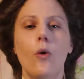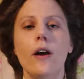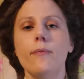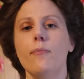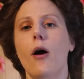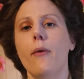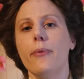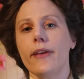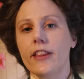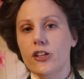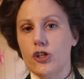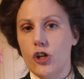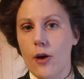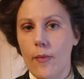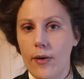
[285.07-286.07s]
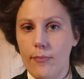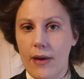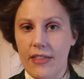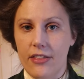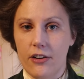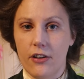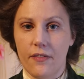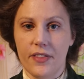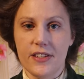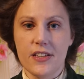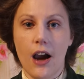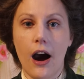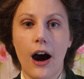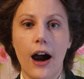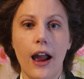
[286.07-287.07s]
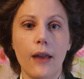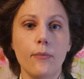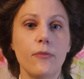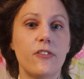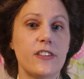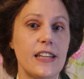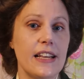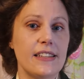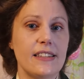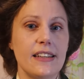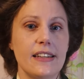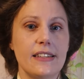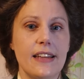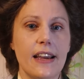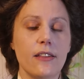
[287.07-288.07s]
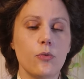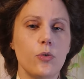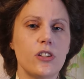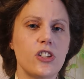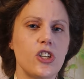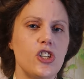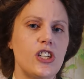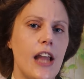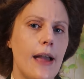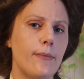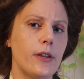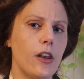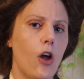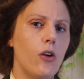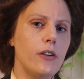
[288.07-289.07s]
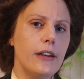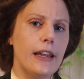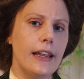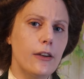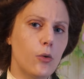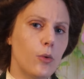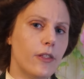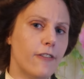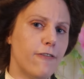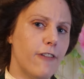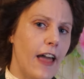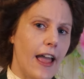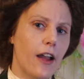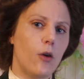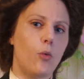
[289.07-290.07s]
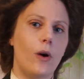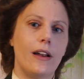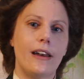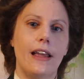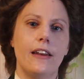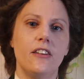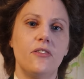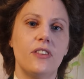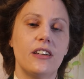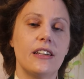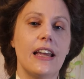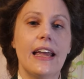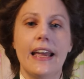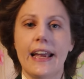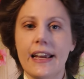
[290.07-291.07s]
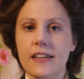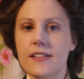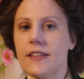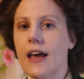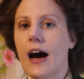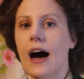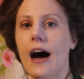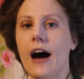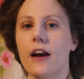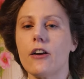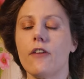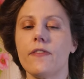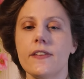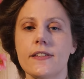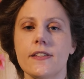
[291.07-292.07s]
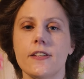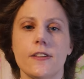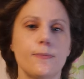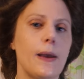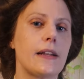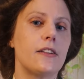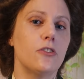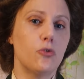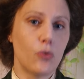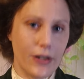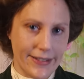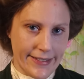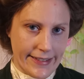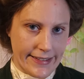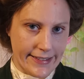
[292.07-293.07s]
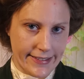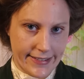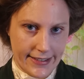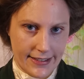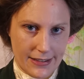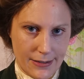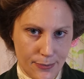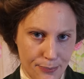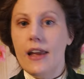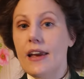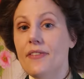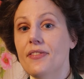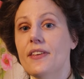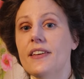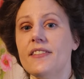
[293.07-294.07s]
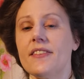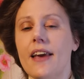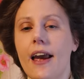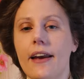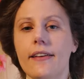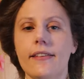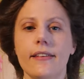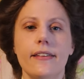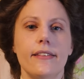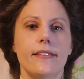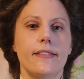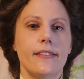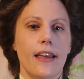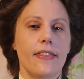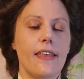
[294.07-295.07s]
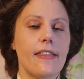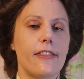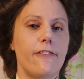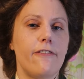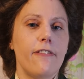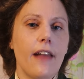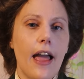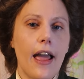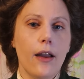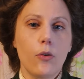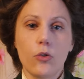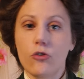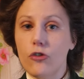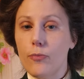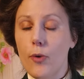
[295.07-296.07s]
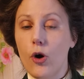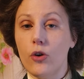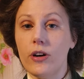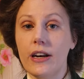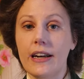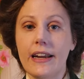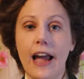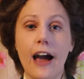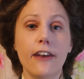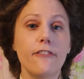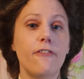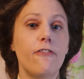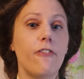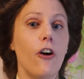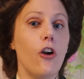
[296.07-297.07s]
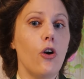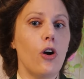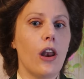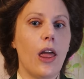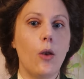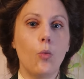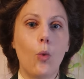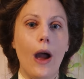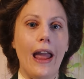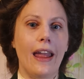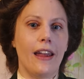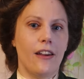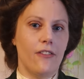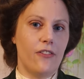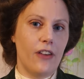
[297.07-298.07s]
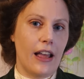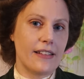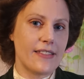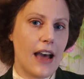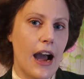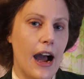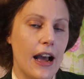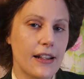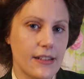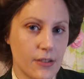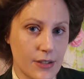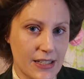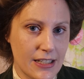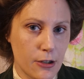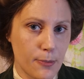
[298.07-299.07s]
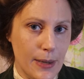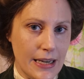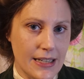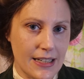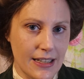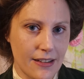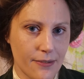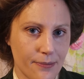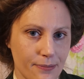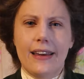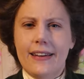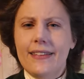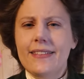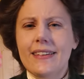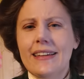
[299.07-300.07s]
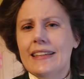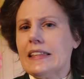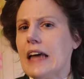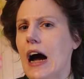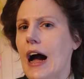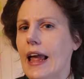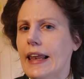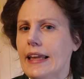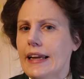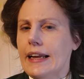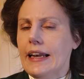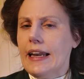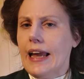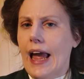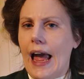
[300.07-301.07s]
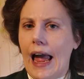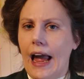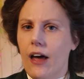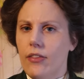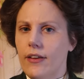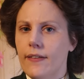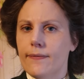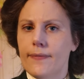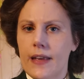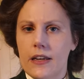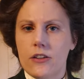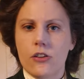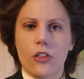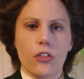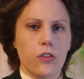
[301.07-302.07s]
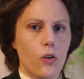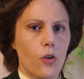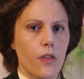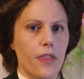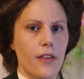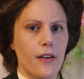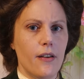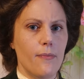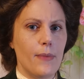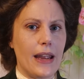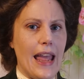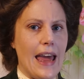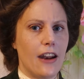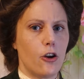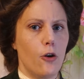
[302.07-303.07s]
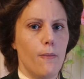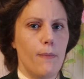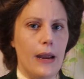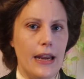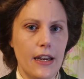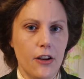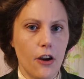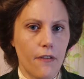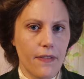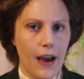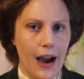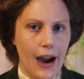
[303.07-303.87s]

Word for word: one popular German method of the time for testing death was to jam a long needle with a flag on one end of it into the heart of the suspected recently deceased. In this case, it is said that the flag would reportedly unfurl and wave as the heart was still beating. It isn't entirely clear how the inventor thought the mechanical beating of the